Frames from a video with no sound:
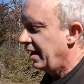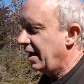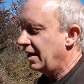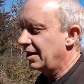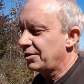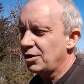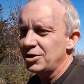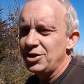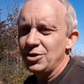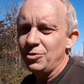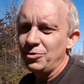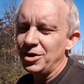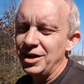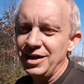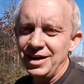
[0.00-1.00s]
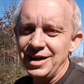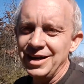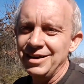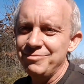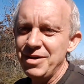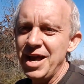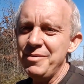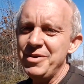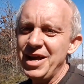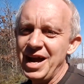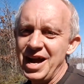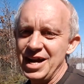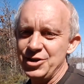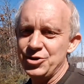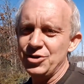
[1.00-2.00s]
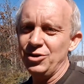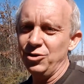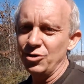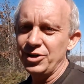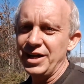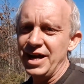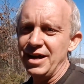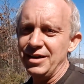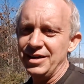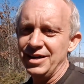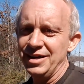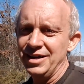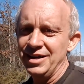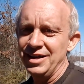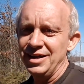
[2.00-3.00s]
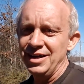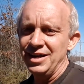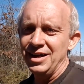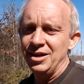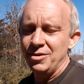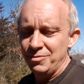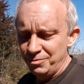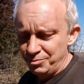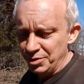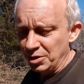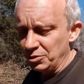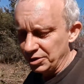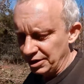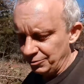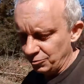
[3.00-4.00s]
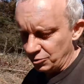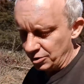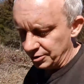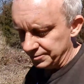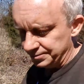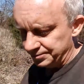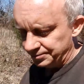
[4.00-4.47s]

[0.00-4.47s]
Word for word: And I thought, you know what, maybe I should look at building one.